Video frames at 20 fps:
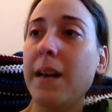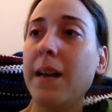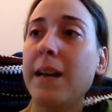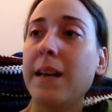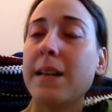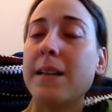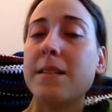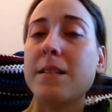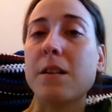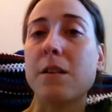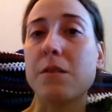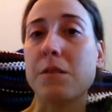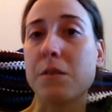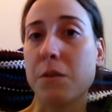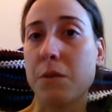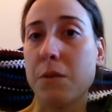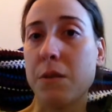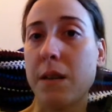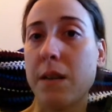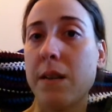He's also
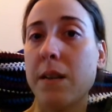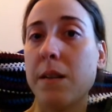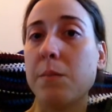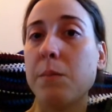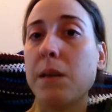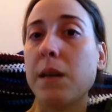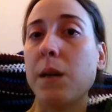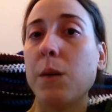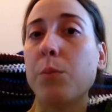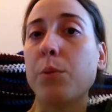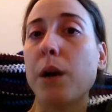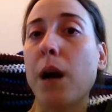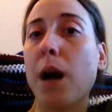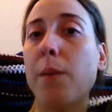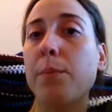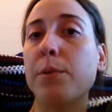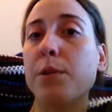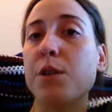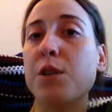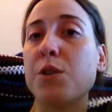sending me a
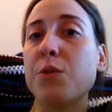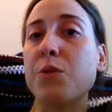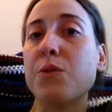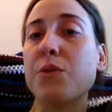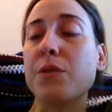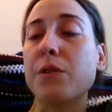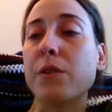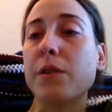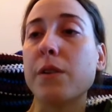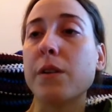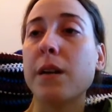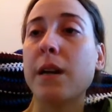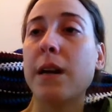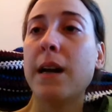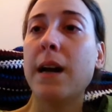proper juicer.